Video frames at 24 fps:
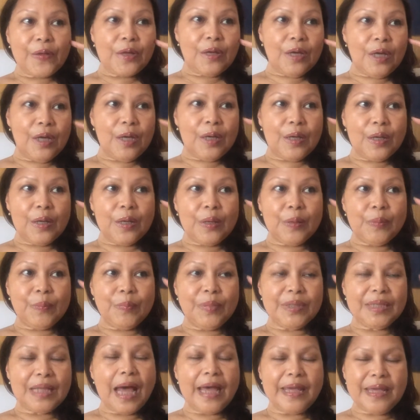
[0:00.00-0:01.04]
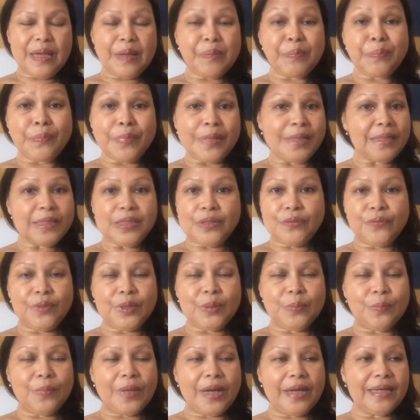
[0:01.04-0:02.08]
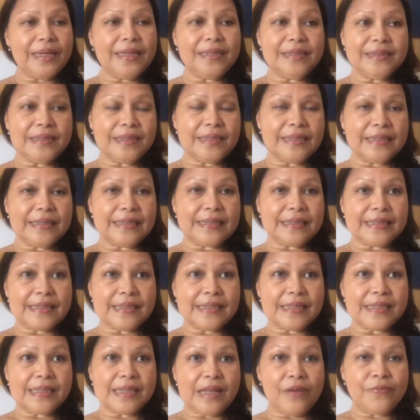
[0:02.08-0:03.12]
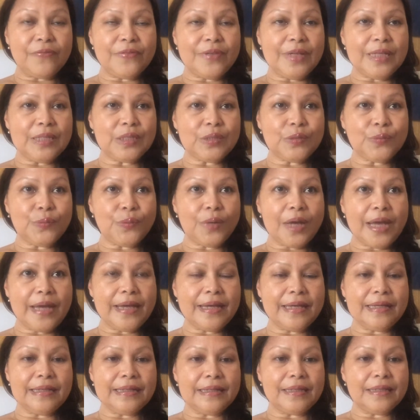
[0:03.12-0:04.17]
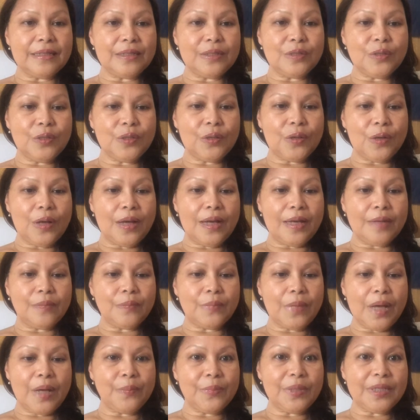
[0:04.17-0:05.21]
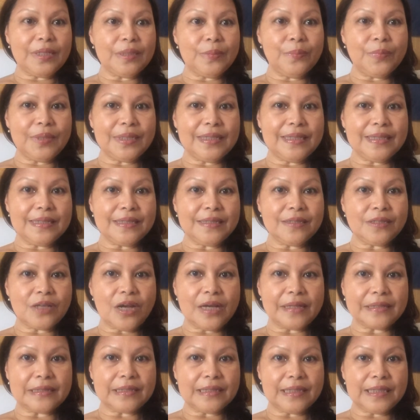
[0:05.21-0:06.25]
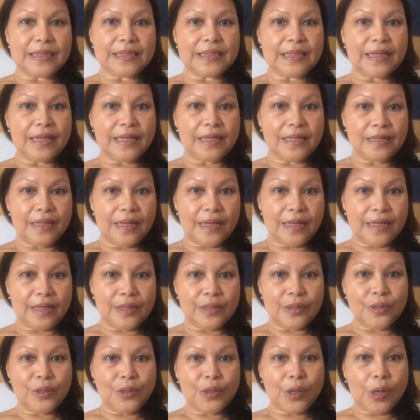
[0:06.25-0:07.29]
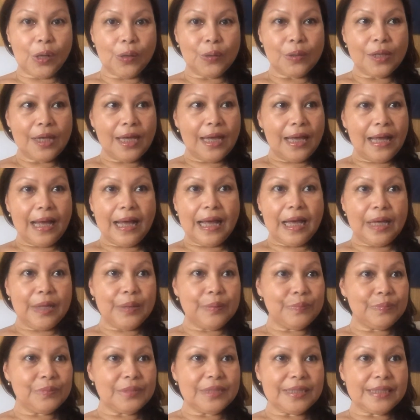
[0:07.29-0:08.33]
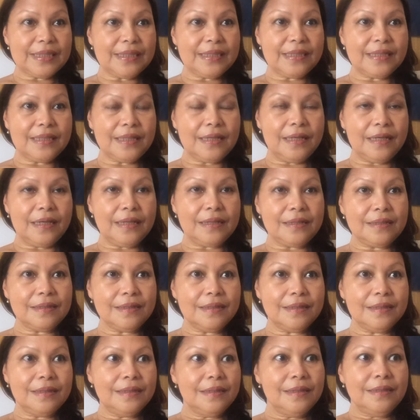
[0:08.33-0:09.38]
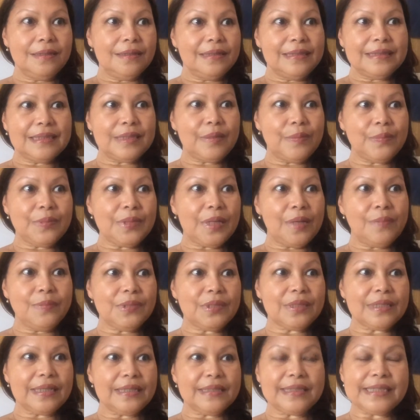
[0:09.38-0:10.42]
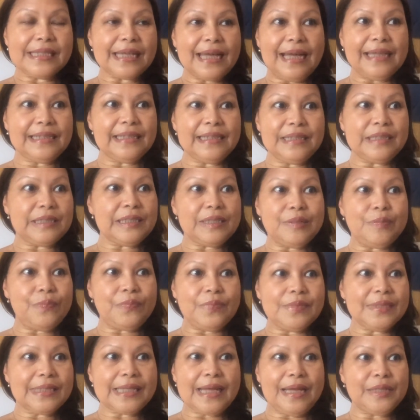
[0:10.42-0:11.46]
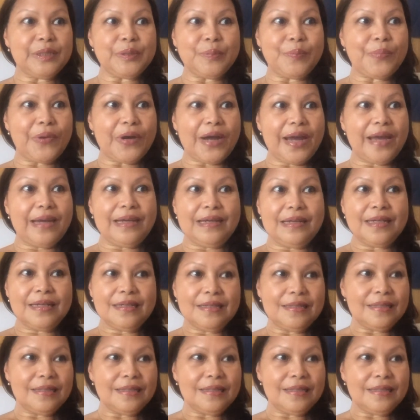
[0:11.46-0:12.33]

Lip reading: But I am busy with my internet stuff. That's why, you know, I'm a little bit distracted, and you know, I'm just sometimes scatterbrain,